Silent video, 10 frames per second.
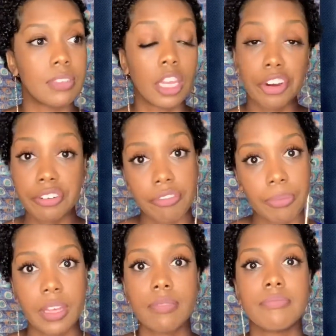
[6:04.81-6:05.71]
learn from
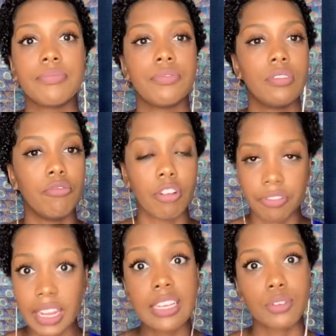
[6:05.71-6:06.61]
them,
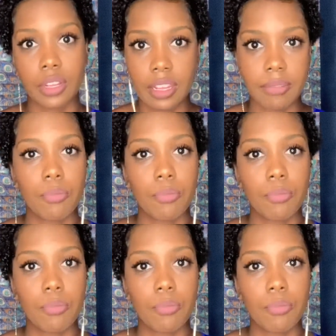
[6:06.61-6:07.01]
reflect on them.